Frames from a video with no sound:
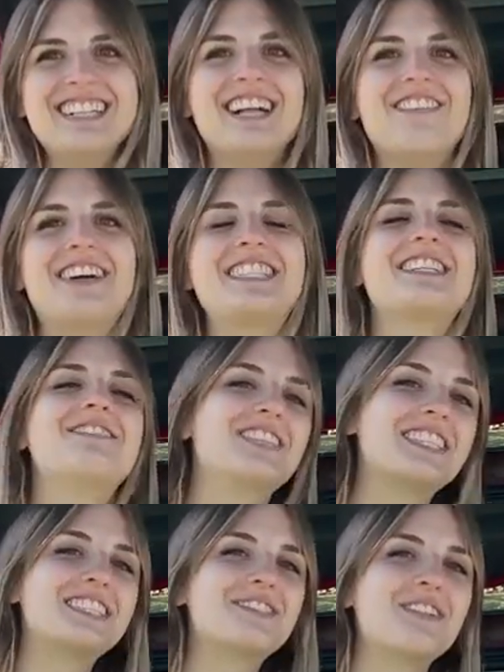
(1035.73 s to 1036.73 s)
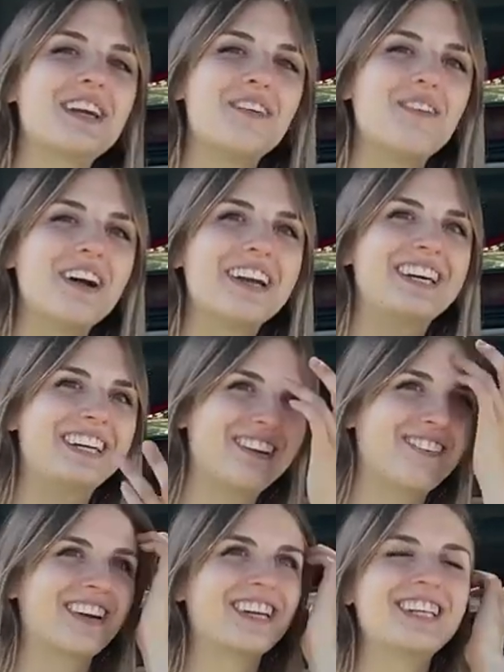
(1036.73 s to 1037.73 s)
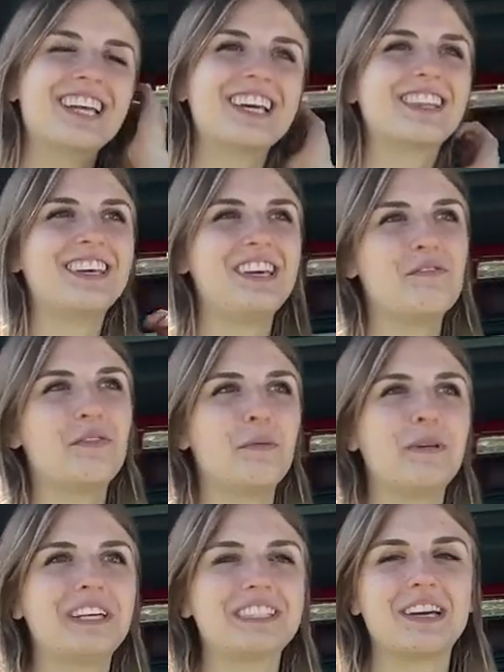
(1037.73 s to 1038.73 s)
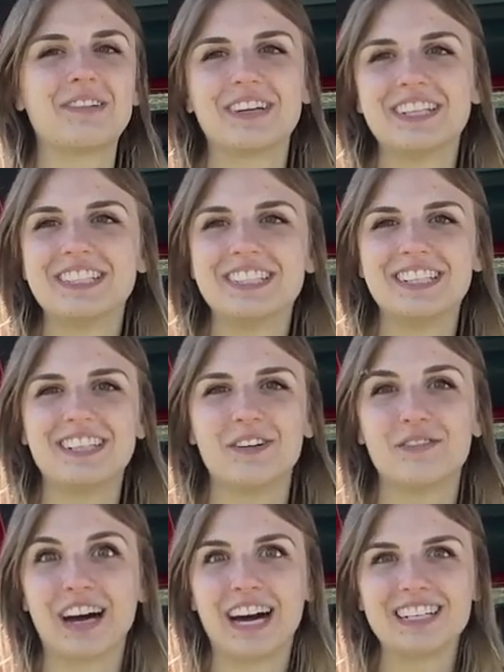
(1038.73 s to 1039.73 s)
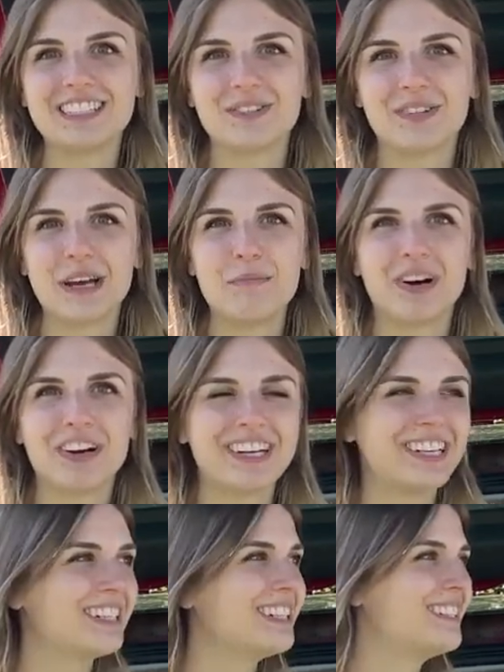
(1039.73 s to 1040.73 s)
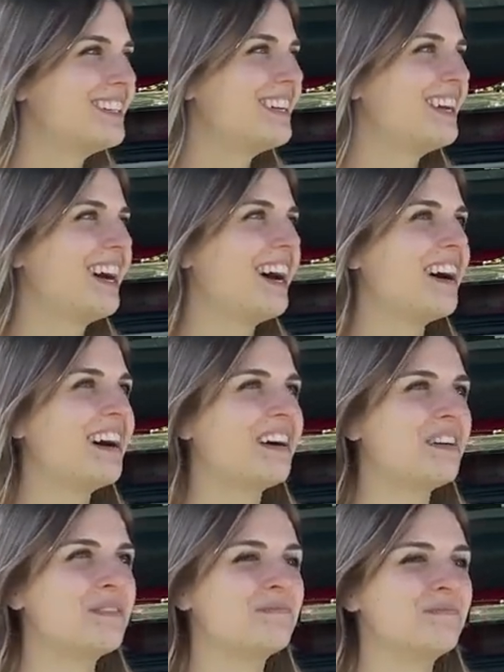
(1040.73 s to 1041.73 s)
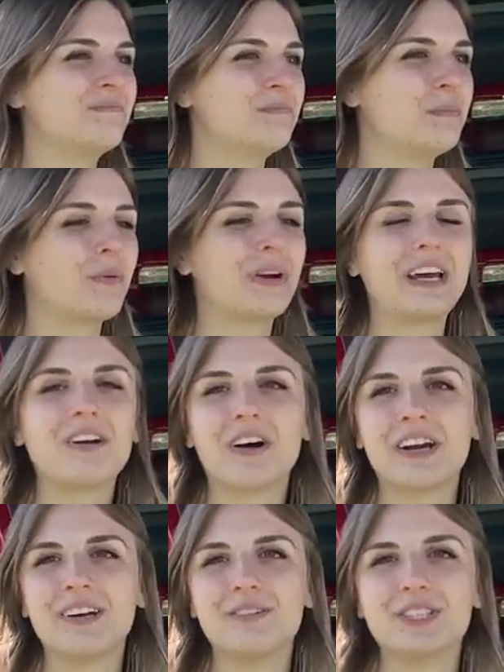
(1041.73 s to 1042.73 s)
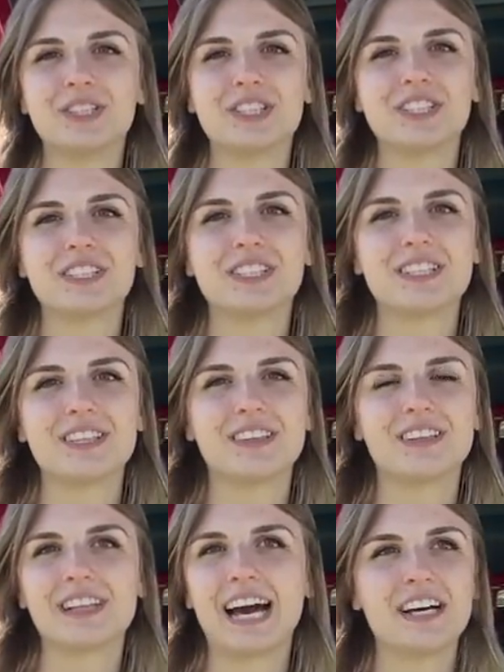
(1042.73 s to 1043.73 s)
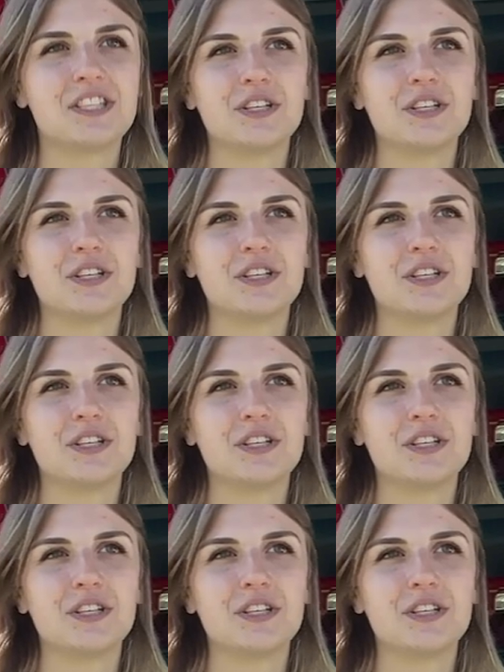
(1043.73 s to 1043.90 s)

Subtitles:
which is what I wanted. I wanted like the Evo because I wanted to go fast when I bought it. But when I got it, it was just the last